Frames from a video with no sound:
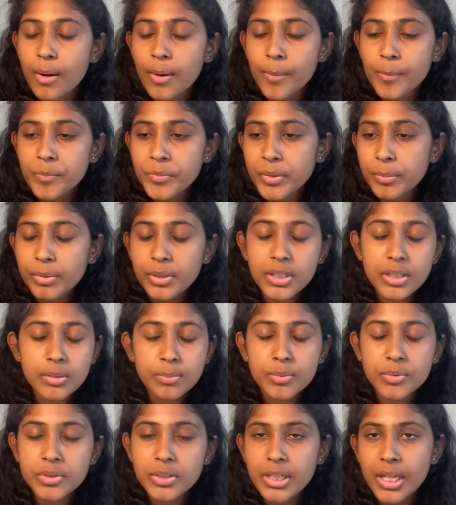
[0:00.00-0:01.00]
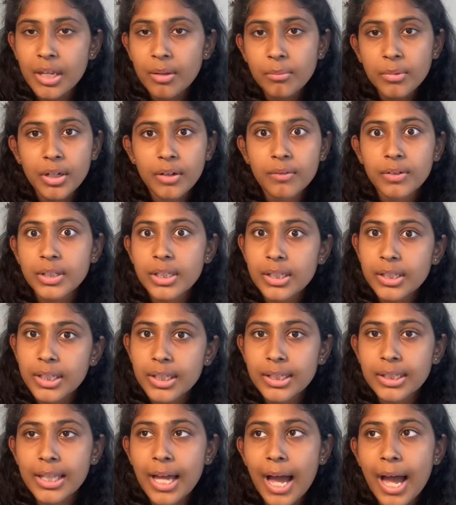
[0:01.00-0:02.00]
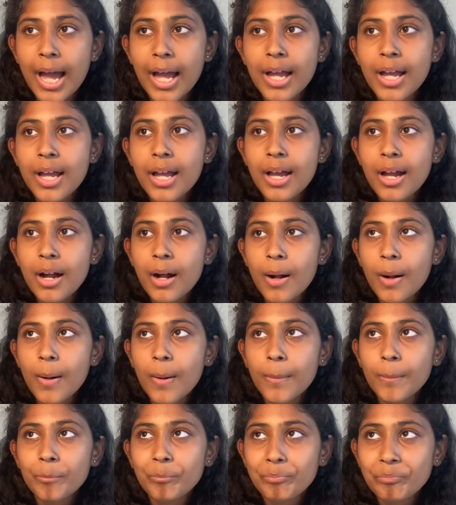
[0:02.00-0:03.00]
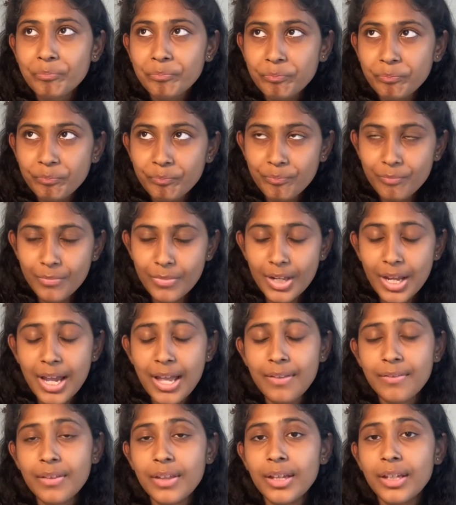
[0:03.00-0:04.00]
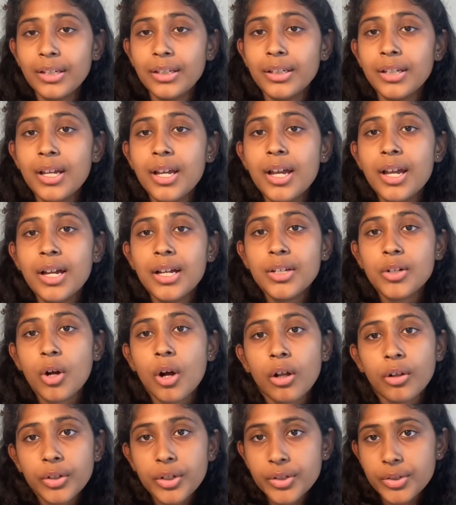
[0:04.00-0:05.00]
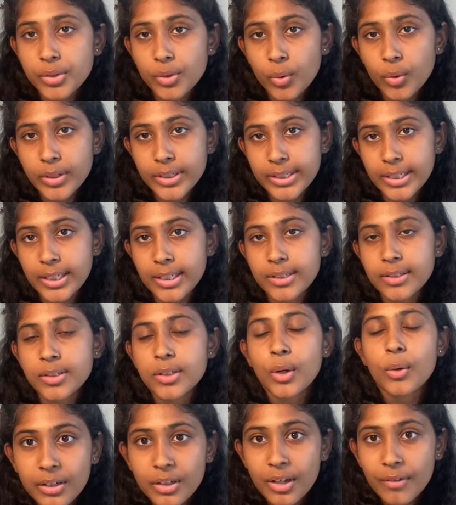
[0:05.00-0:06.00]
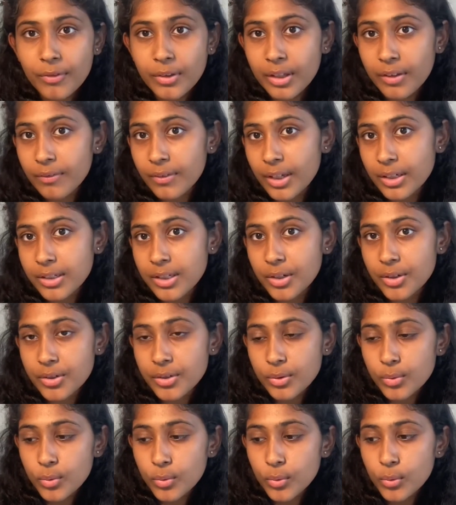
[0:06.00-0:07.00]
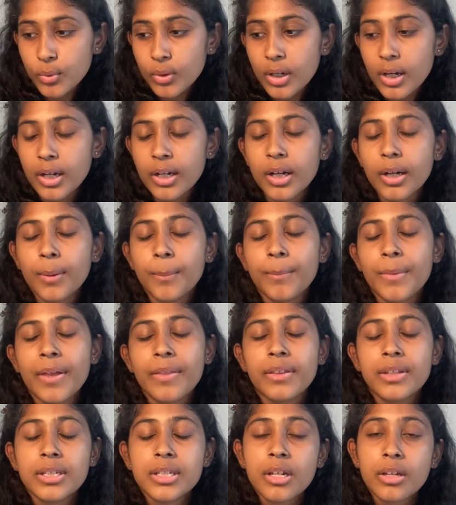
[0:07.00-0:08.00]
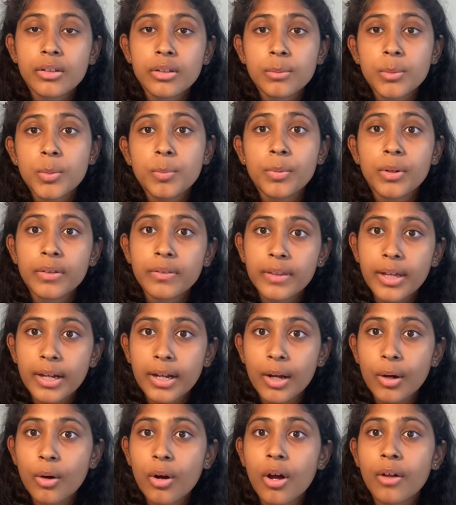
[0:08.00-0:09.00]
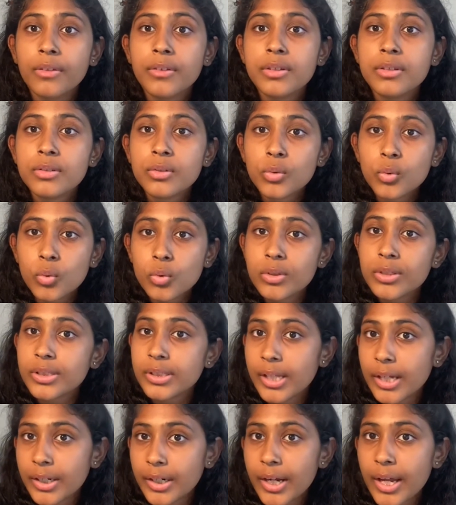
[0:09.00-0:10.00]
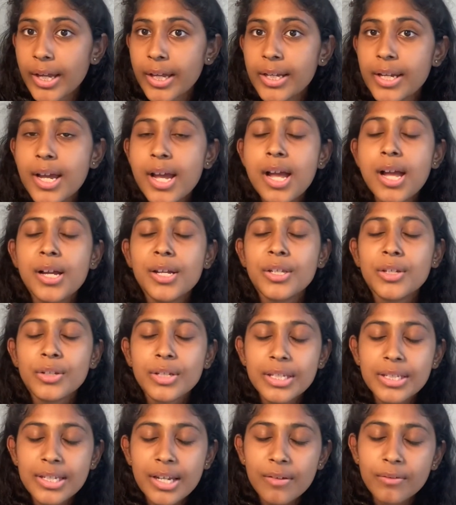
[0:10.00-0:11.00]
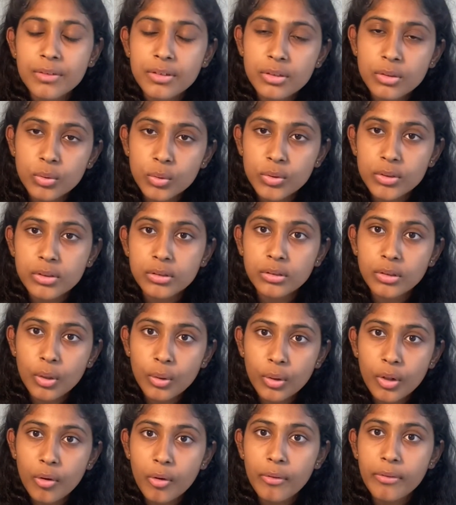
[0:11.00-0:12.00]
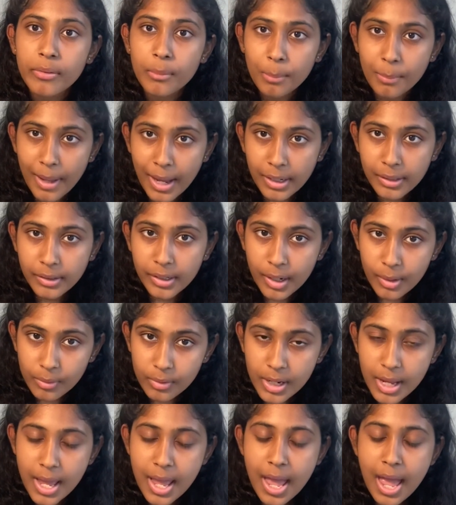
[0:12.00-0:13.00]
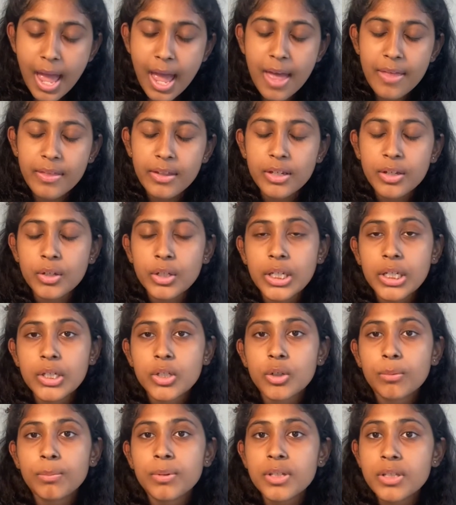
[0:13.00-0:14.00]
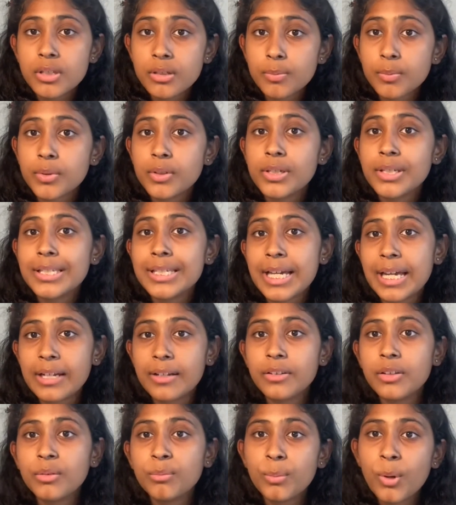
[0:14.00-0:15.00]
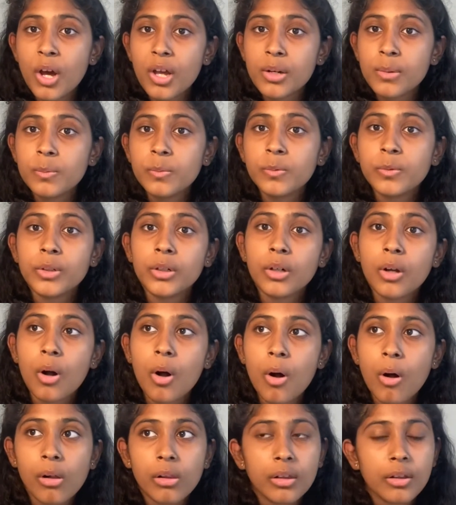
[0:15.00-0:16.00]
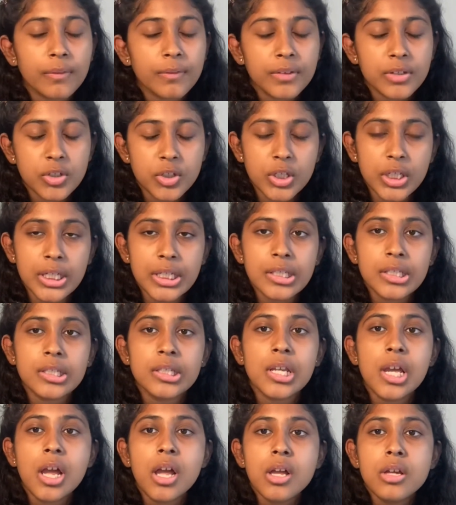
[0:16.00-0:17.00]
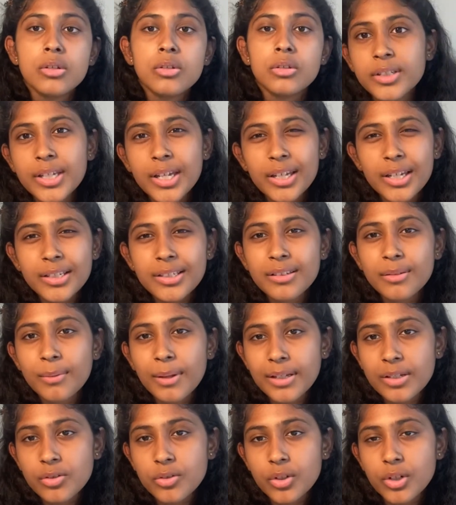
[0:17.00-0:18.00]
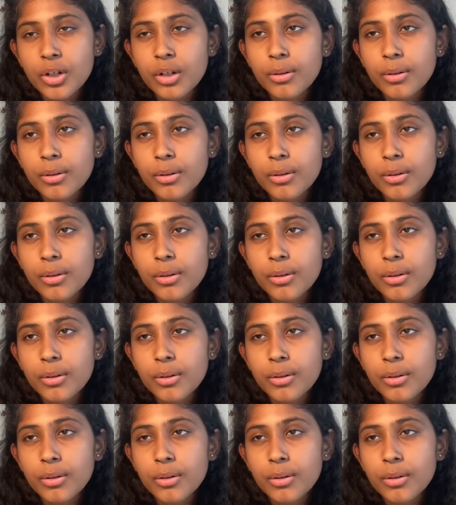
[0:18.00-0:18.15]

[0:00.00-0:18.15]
the principal's name and everything like that, and then all your scores in. So you have to give that to your school, and then tell them to print that out on the school's letterhead. You need to have the school's logo in the background, and then you need your principal to sign at the bottom for all of the sheets. So get some extra